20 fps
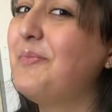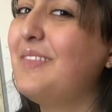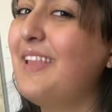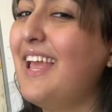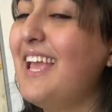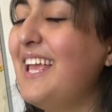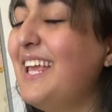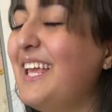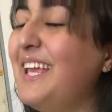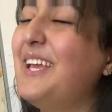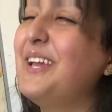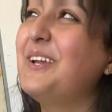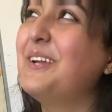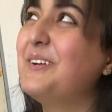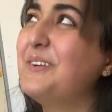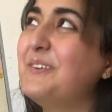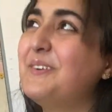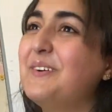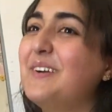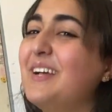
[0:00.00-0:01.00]
Thank
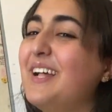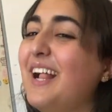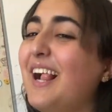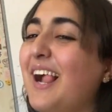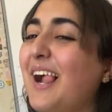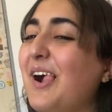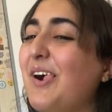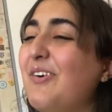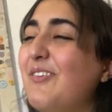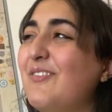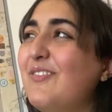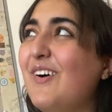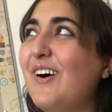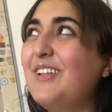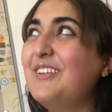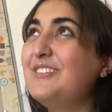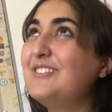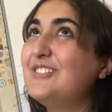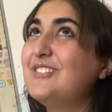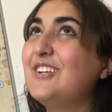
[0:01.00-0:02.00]
you. Yeah. Go
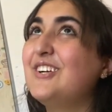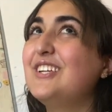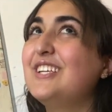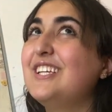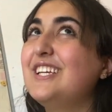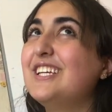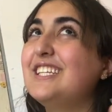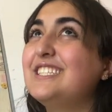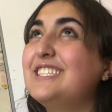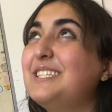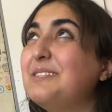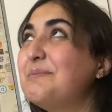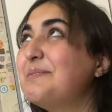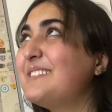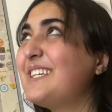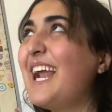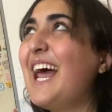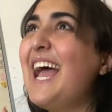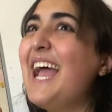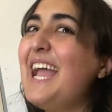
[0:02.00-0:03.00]
follow Shania.
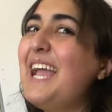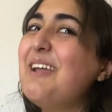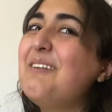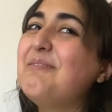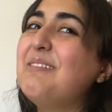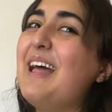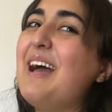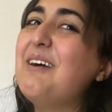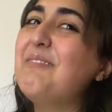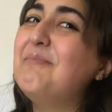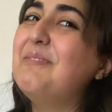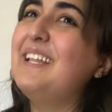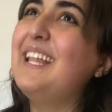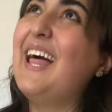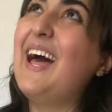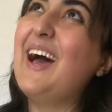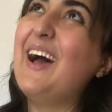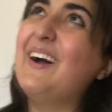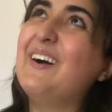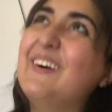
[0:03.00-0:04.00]
Subscribe down
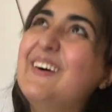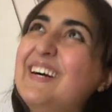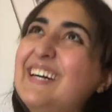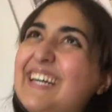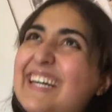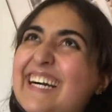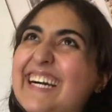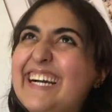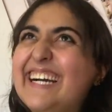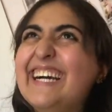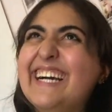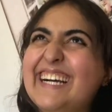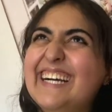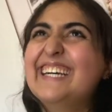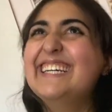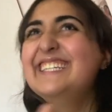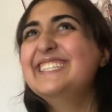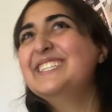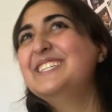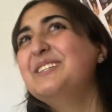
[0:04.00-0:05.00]
below.
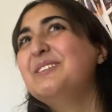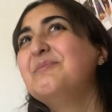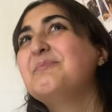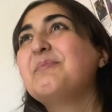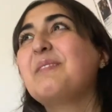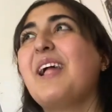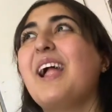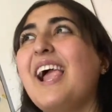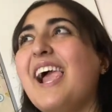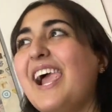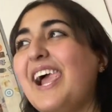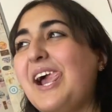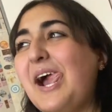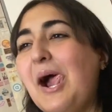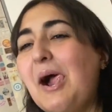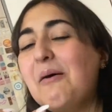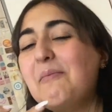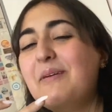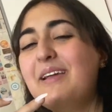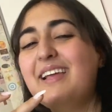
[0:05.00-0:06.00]

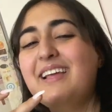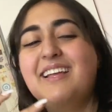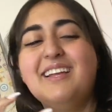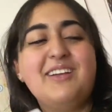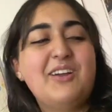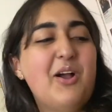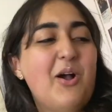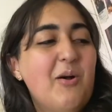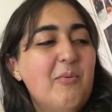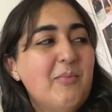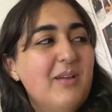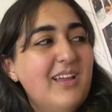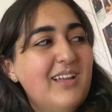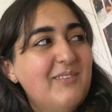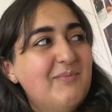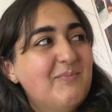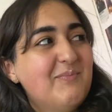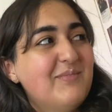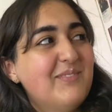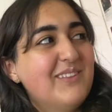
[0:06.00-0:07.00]
comment.
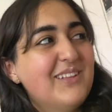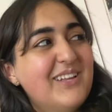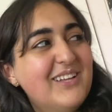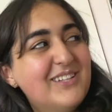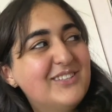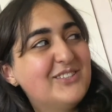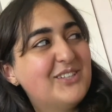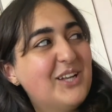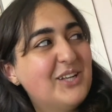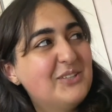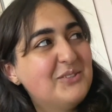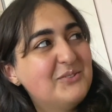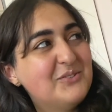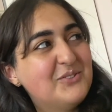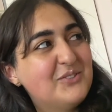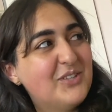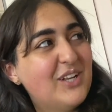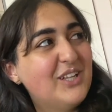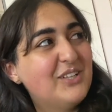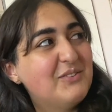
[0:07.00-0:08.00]
Should
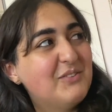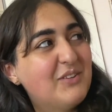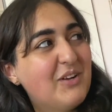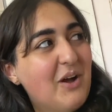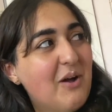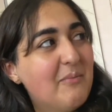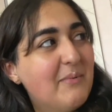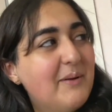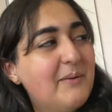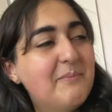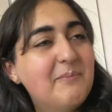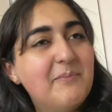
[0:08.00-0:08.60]
I do a comment?